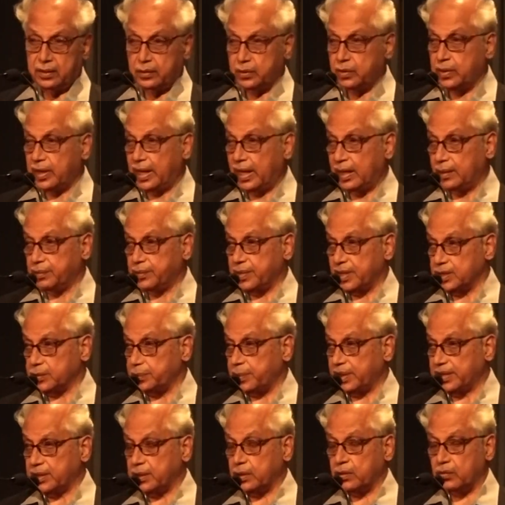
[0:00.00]
who helped us,
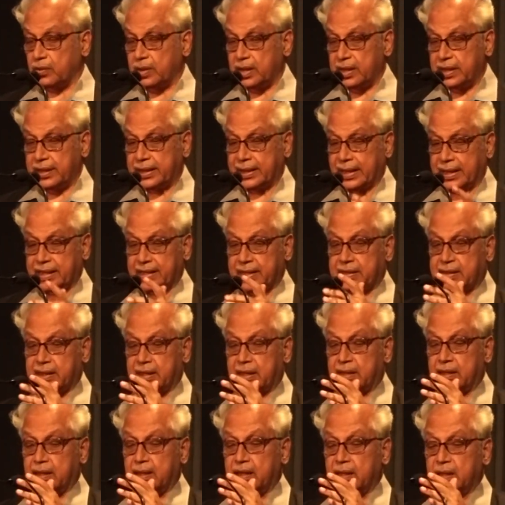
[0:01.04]
particularly
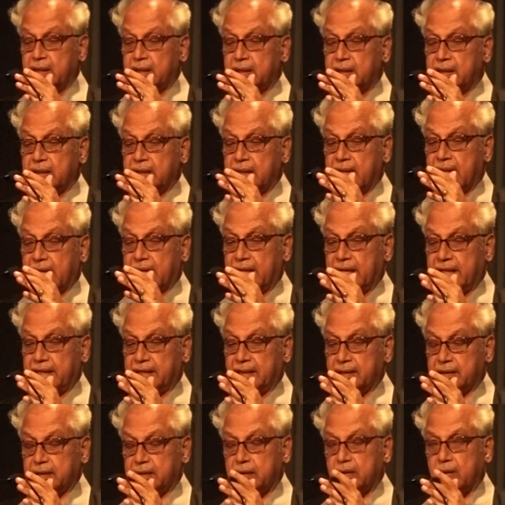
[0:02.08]
connecting the
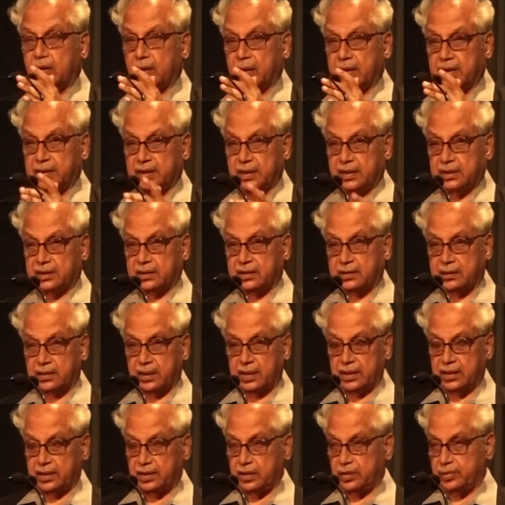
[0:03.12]
Nagaland colleges
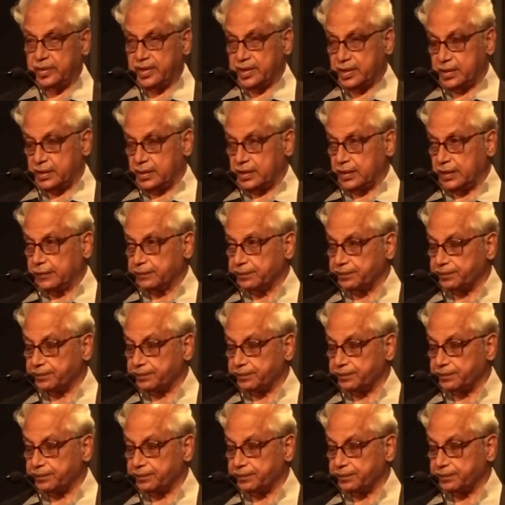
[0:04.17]
and university.